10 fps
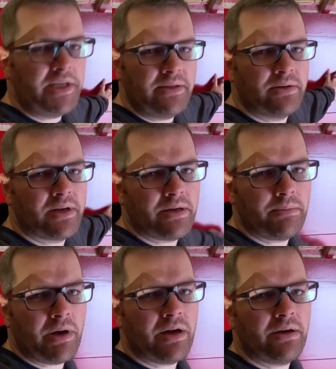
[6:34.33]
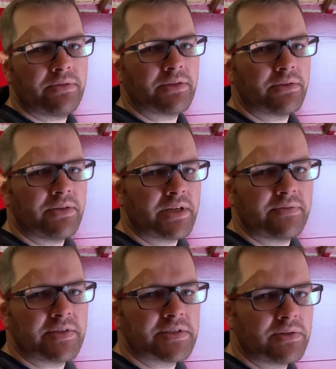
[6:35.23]
will come off, the
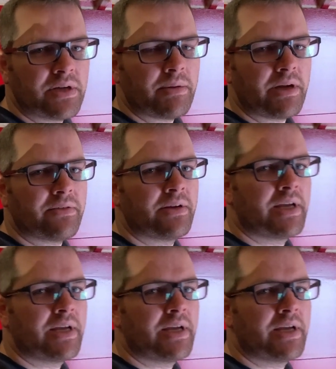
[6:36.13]
reflectiveness will come off.